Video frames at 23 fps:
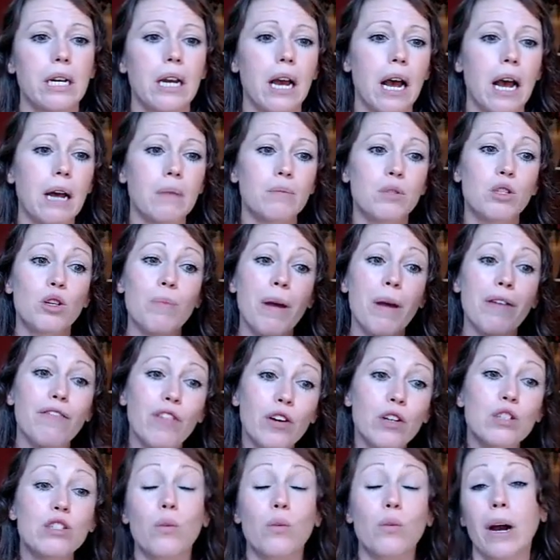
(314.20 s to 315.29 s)
So my
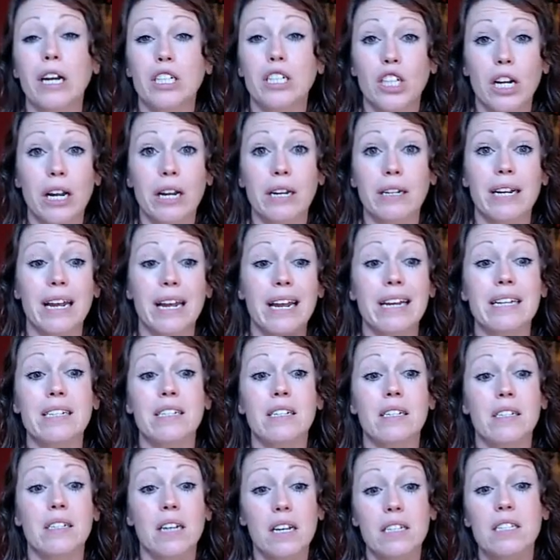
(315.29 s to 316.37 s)
first question
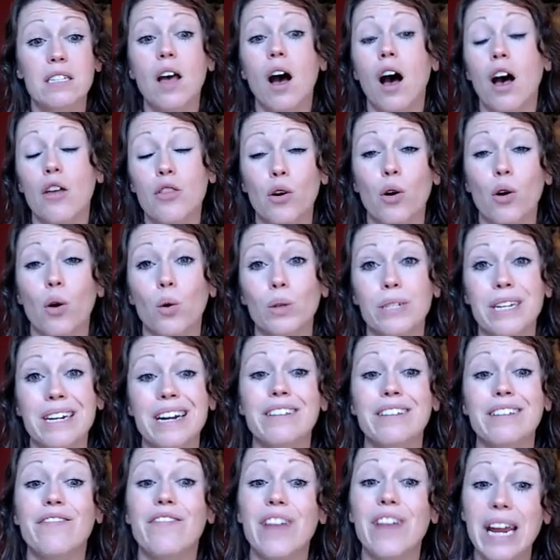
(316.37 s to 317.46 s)
is, does the author hold an
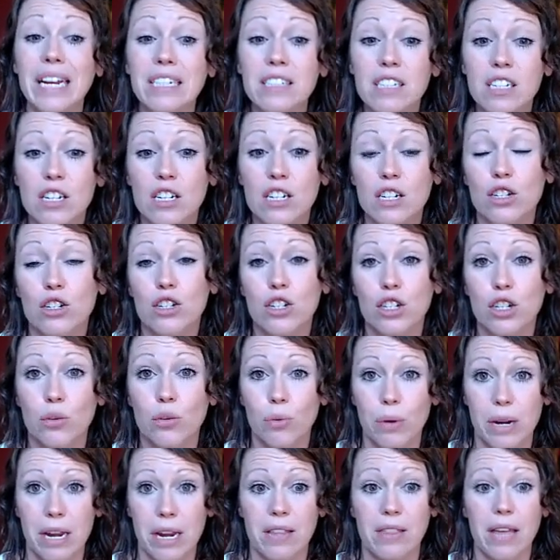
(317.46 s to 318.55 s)
advanced
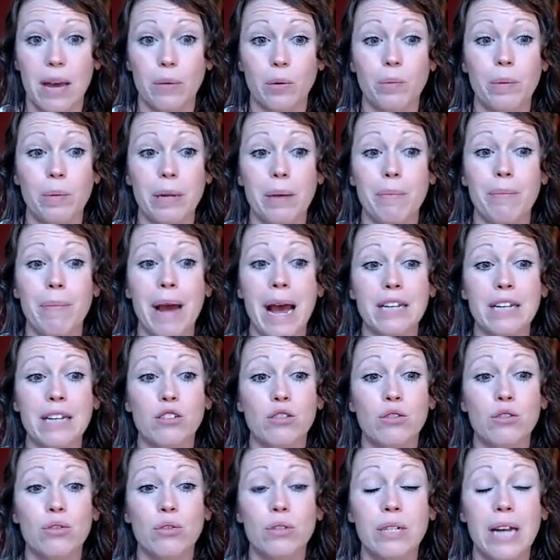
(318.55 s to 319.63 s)
degree? That would be a
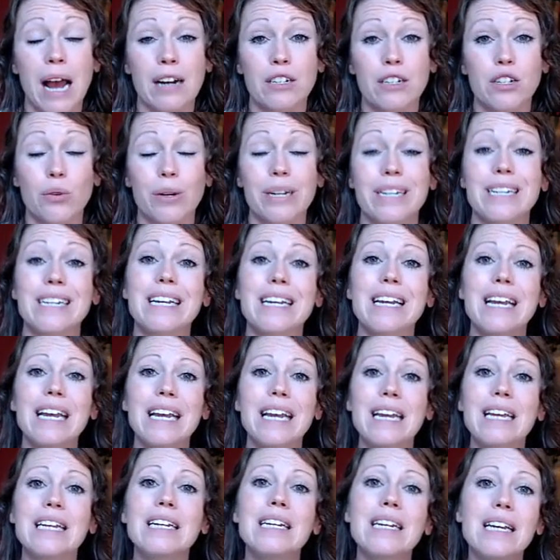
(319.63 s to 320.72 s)
master's or doctorate
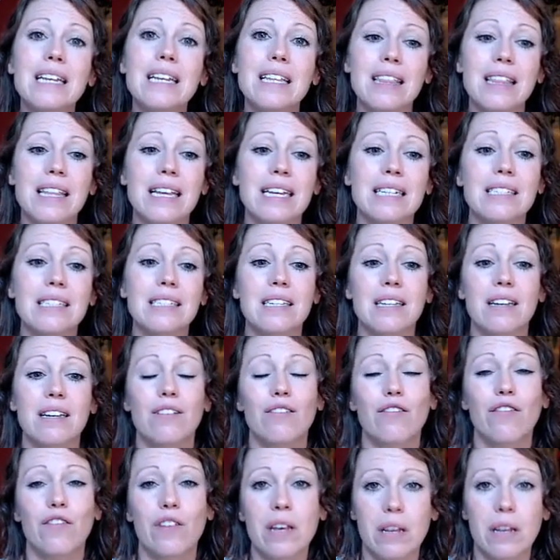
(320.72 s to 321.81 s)
in this
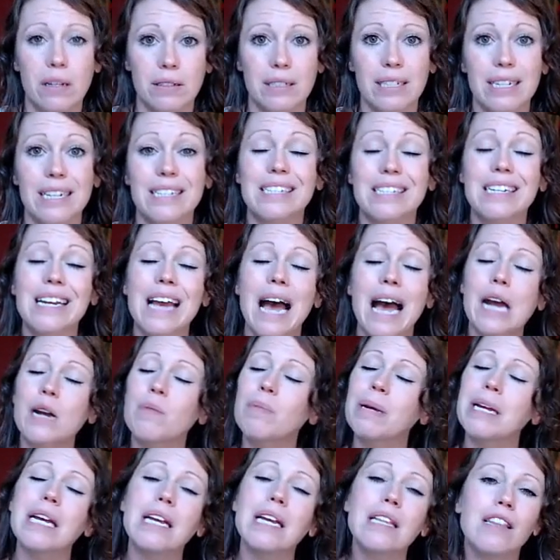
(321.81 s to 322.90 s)
field. It's got to
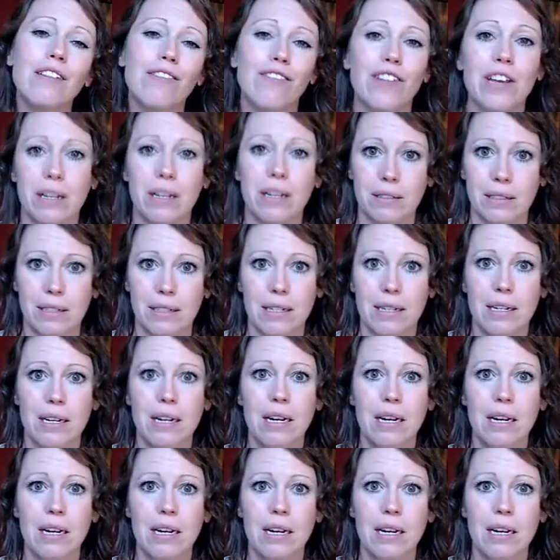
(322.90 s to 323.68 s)
be in the field.